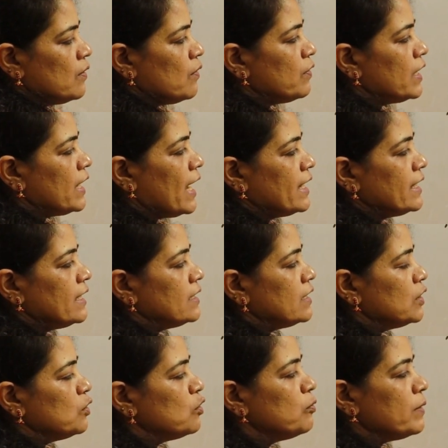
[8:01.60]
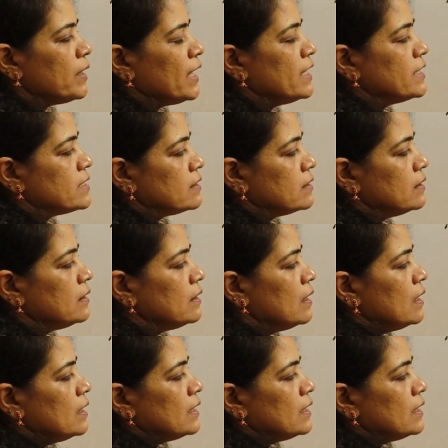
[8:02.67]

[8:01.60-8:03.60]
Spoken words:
Okay, and in the numerator,